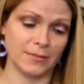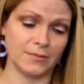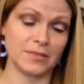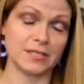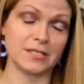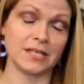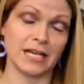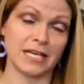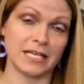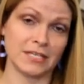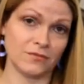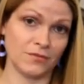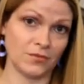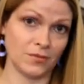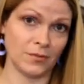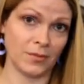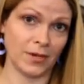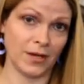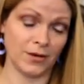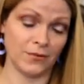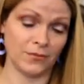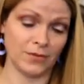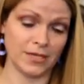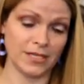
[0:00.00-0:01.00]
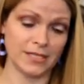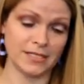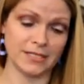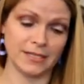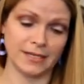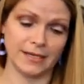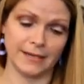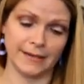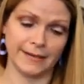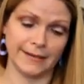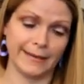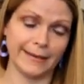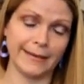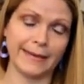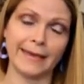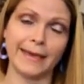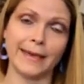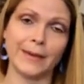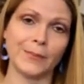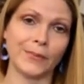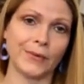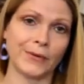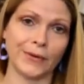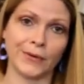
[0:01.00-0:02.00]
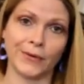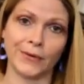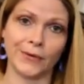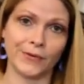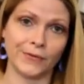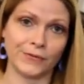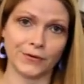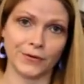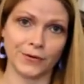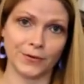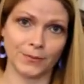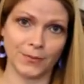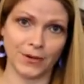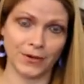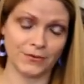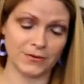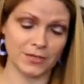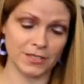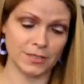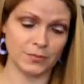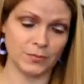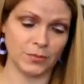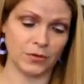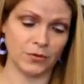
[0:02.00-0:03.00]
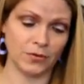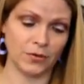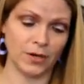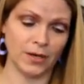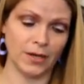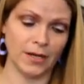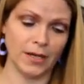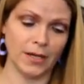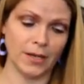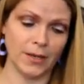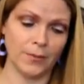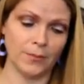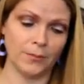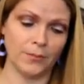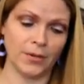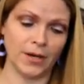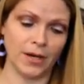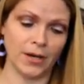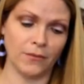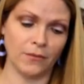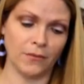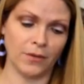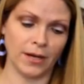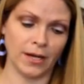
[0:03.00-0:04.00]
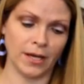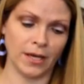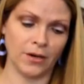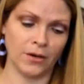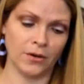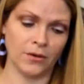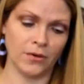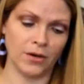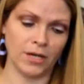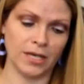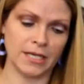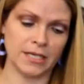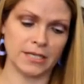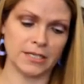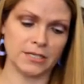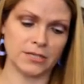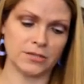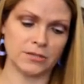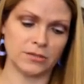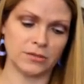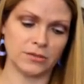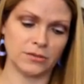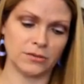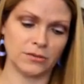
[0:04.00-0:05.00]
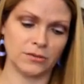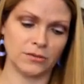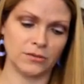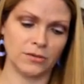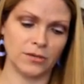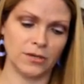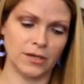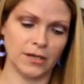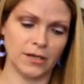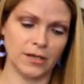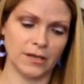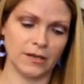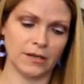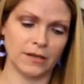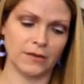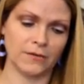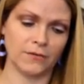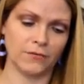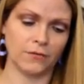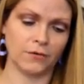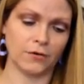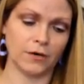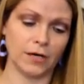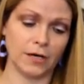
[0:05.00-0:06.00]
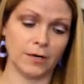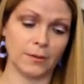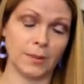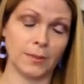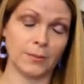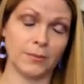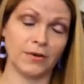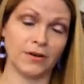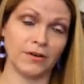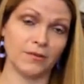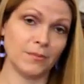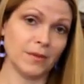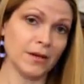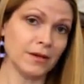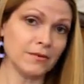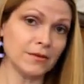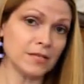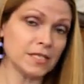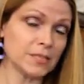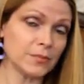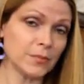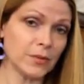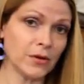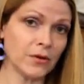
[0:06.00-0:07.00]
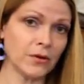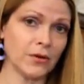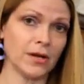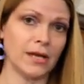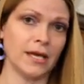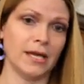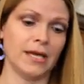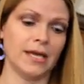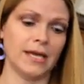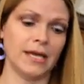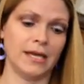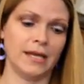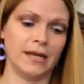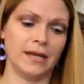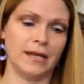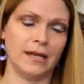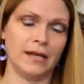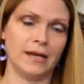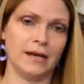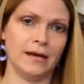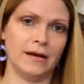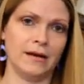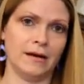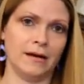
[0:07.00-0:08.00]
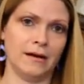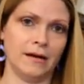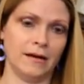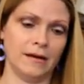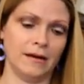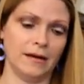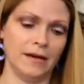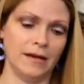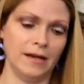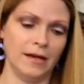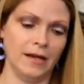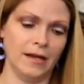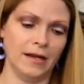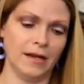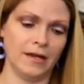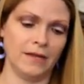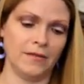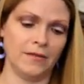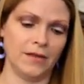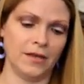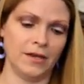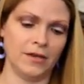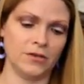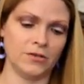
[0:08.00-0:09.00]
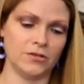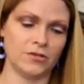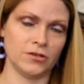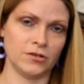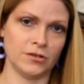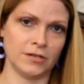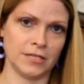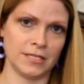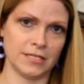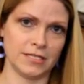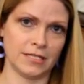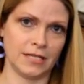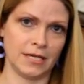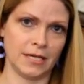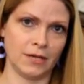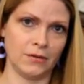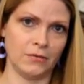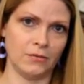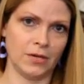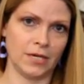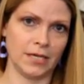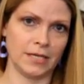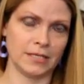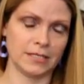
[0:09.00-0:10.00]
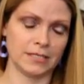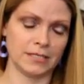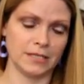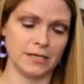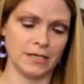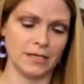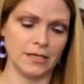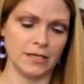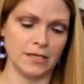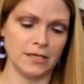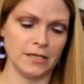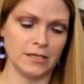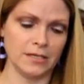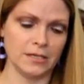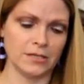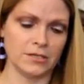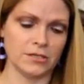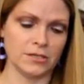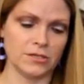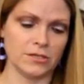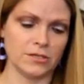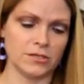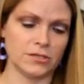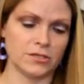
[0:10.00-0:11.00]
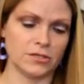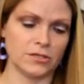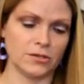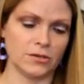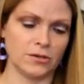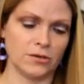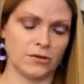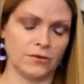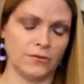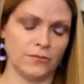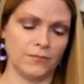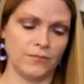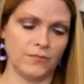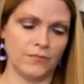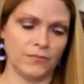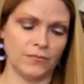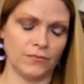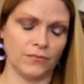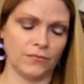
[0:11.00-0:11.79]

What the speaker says: size for my wrist, I can't put it over my wrist bone. But when I go into the forearm above my wrist bone, I can get it on, and then you turn it sideways. So